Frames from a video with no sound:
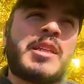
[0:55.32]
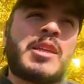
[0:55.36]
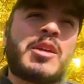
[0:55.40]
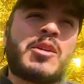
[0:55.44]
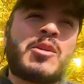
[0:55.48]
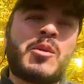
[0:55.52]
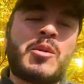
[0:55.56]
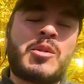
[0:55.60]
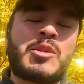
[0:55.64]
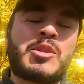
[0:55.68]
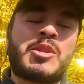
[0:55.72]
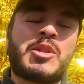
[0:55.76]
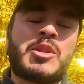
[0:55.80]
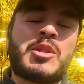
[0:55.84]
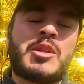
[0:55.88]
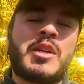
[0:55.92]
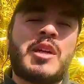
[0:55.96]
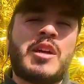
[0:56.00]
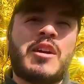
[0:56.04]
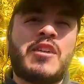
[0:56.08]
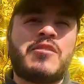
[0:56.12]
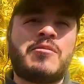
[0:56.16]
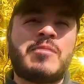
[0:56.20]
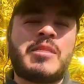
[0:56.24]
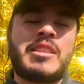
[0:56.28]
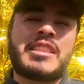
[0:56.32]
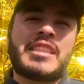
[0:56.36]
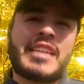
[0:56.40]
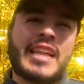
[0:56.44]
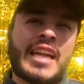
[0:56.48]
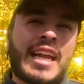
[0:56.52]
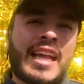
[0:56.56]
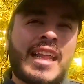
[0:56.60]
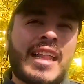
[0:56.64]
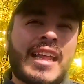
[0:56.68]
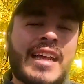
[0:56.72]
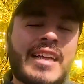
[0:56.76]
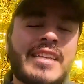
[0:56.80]
the culture of
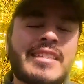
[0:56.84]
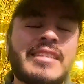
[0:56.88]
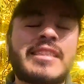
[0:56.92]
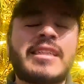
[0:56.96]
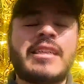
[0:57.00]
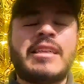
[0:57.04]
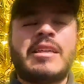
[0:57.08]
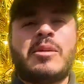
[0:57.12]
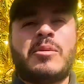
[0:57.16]
micheladas.